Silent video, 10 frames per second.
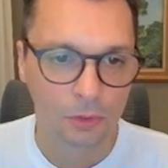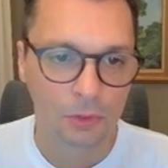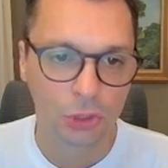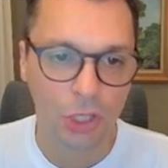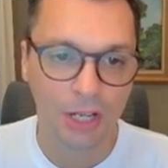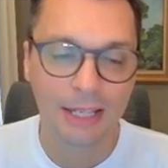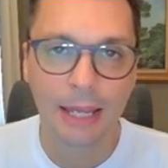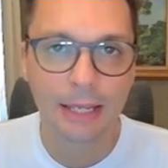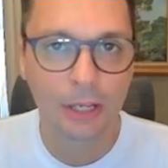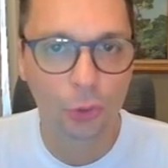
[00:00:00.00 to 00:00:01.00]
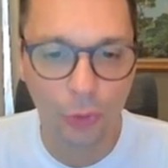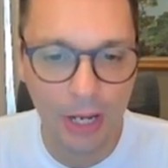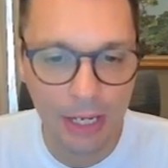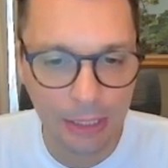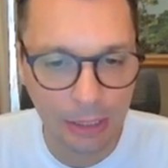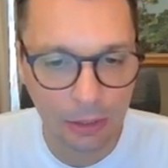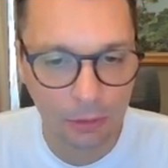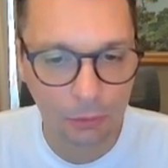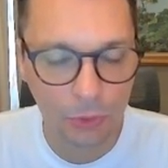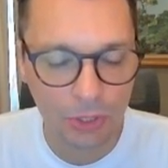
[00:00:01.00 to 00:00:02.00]
Johnny cake grain,
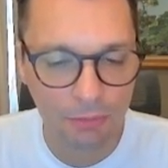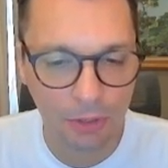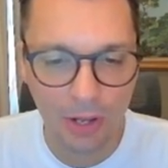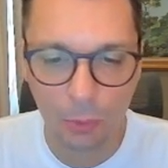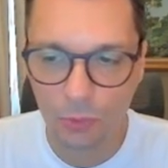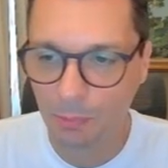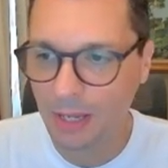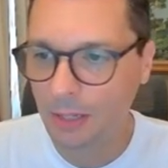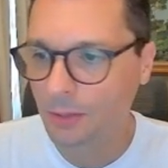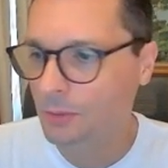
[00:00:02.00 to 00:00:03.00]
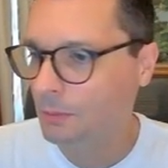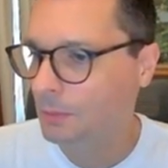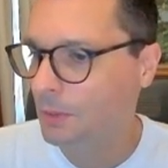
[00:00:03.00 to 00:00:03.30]
which I figured out was maize, is